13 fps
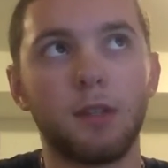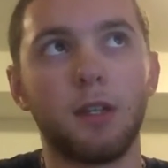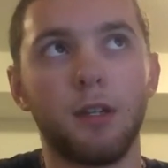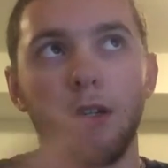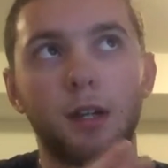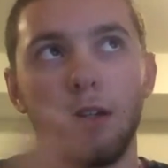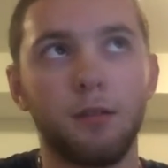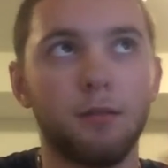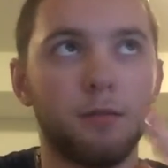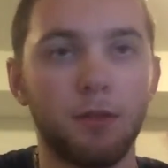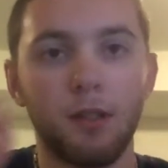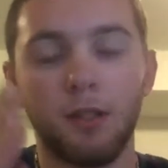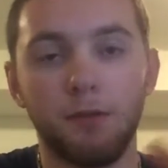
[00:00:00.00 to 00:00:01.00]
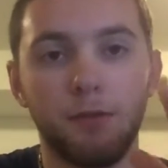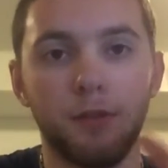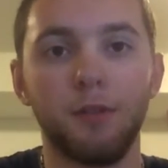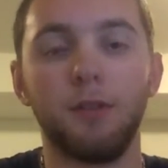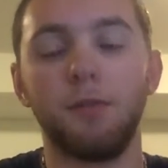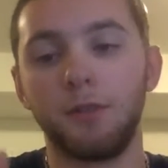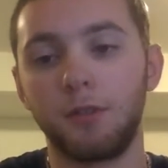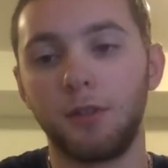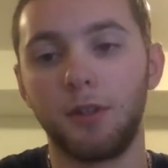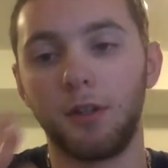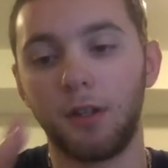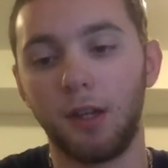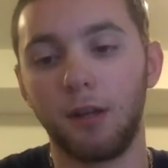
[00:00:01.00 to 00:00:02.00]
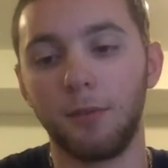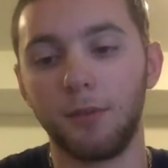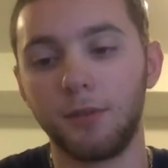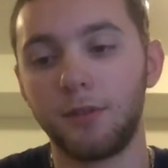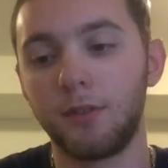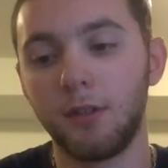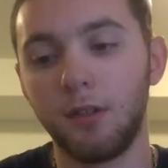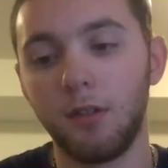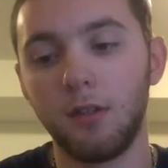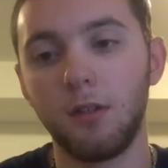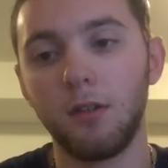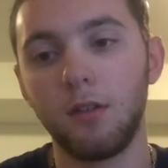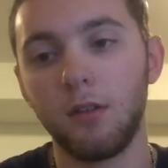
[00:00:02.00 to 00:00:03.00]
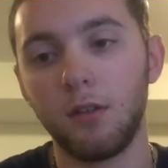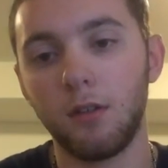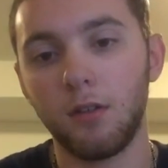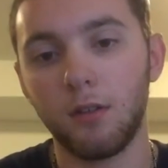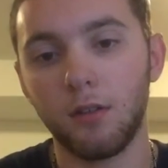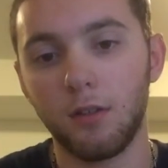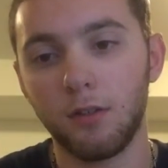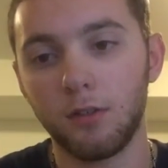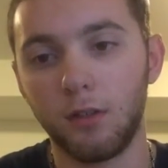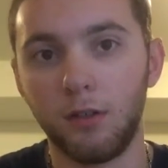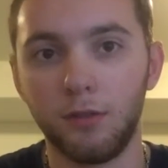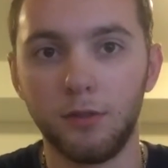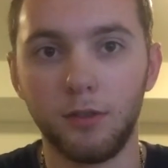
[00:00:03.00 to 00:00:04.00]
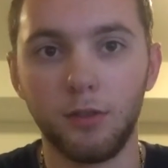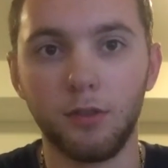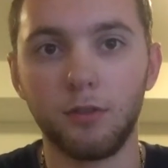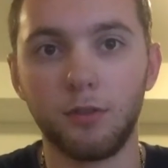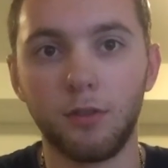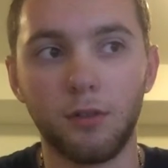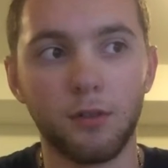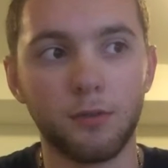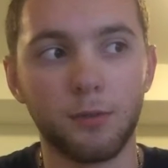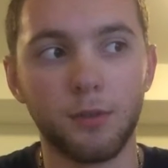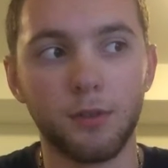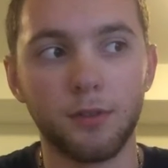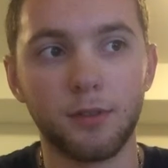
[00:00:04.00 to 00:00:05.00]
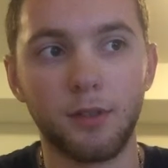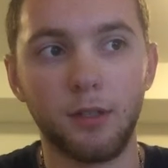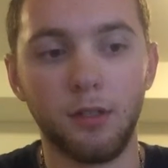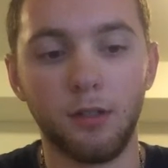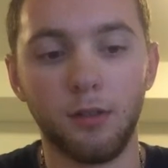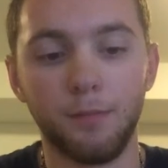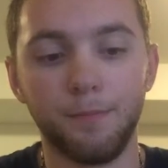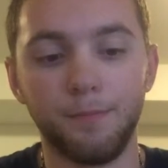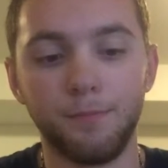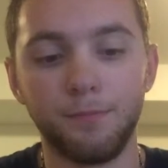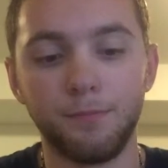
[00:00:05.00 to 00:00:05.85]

they're not in the field of security cameras. So you'll enjoy those ones. Um,